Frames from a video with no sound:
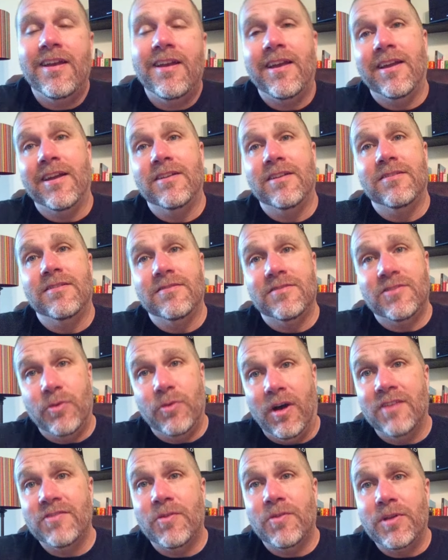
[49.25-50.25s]
and to
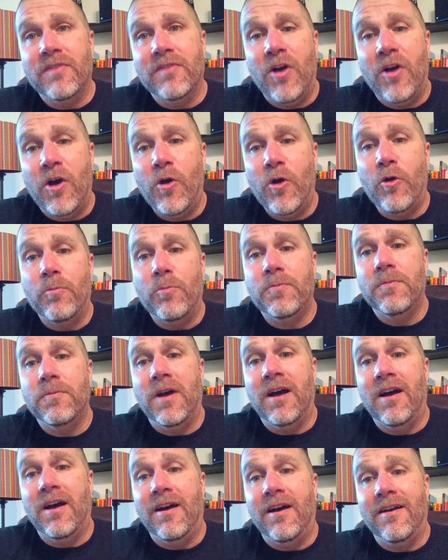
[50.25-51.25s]
also give hope
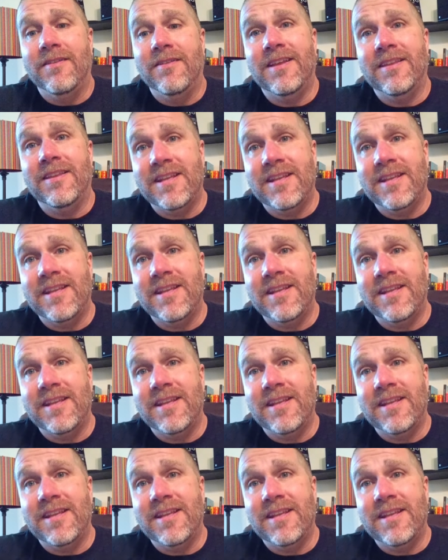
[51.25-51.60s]
that